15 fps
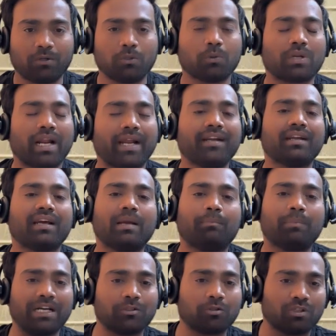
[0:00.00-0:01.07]
to write a
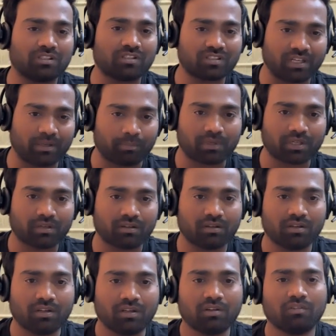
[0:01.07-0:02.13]
Python script
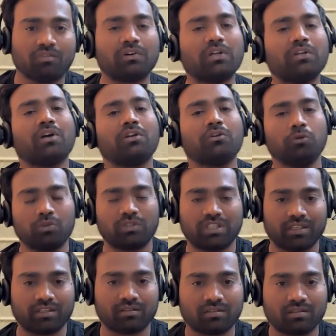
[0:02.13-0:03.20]
for your use
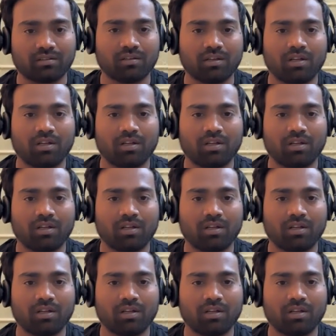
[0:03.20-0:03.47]
case.